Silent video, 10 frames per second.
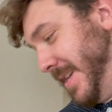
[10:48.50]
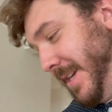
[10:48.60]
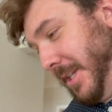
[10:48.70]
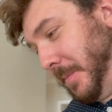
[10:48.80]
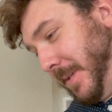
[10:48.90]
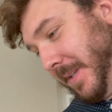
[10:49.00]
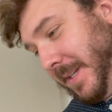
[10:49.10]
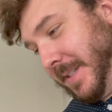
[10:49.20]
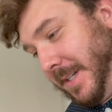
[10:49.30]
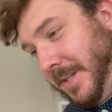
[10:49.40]
spent a lot
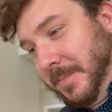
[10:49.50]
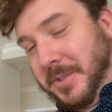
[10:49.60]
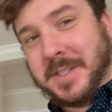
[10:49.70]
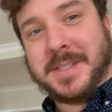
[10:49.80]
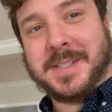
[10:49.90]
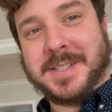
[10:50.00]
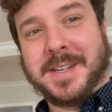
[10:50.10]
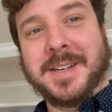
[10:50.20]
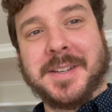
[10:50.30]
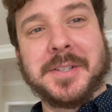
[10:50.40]
of time just
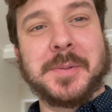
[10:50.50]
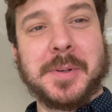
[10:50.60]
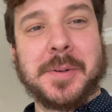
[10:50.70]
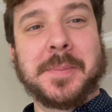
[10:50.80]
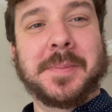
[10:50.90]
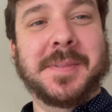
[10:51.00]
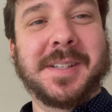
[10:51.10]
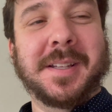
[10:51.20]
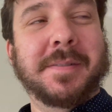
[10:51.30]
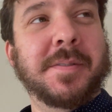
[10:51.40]
sitting in this room, in
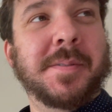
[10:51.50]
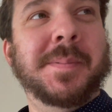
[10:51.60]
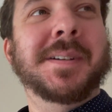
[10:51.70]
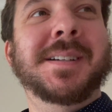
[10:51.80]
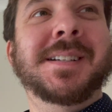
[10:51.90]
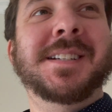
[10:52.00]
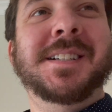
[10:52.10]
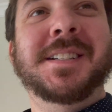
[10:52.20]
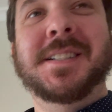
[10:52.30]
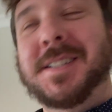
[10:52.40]
the living room.
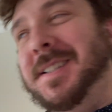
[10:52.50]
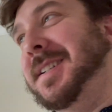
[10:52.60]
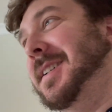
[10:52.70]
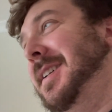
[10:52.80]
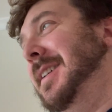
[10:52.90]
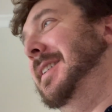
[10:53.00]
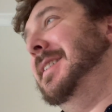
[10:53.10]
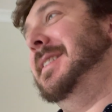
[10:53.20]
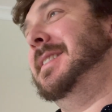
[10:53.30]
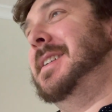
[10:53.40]

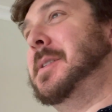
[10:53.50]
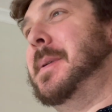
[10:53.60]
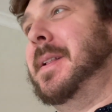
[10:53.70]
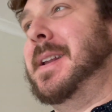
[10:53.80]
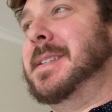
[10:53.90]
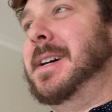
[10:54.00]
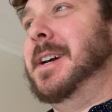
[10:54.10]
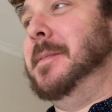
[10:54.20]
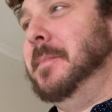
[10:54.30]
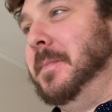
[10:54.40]
I spent a lot of
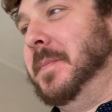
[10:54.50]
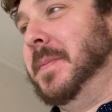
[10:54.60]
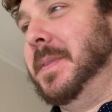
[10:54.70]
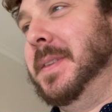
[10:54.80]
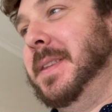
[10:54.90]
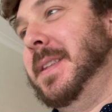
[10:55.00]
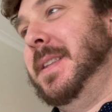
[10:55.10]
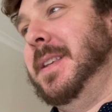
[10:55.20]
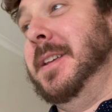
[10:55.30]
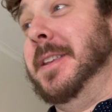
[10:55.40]
time
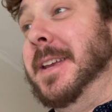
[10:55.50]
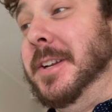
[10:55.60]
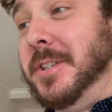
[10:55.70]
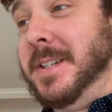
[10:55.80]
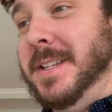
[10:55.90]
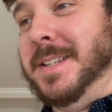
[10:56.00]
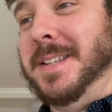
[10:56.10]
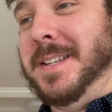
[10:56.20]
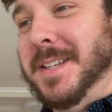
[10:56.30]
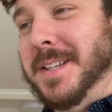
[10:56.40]
in the kitchen.
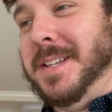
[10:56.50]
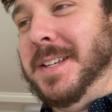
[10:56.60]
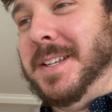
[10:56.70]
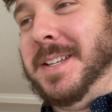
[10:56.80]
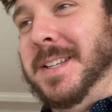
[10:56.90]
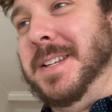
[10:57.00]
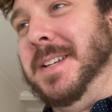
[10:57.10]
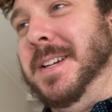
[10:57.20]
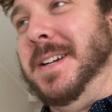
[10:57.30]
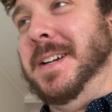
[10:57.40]

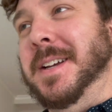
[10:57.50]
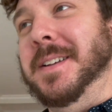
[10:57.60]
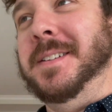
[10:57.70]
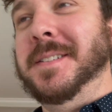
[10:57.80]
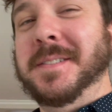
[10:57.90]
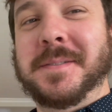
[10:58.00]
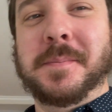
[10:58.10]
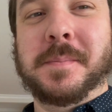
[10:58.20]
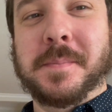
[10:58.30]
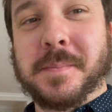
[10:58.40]

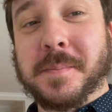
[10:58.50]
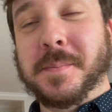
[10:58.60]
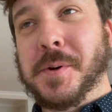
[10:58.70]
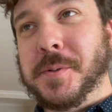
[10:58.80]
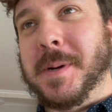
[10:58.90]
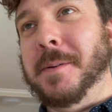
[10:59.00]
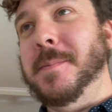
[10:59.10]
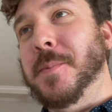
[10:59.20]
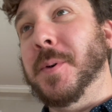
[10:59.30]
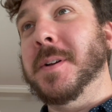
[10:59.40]
Probably
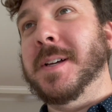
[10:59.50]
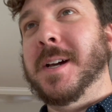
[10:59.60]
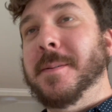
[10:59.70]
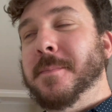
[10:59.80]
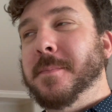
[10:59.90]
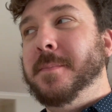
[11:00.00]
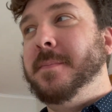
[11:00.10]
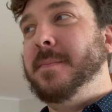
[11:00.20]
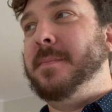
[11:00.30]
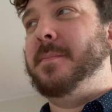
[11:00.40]
more time
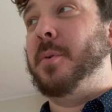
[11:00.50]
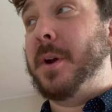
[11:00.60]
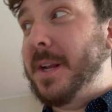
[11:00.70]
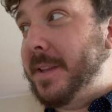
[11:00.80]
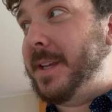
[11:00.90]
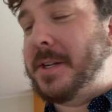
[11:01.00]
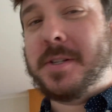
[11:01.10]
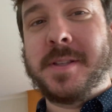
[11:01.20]
working on the kitchen than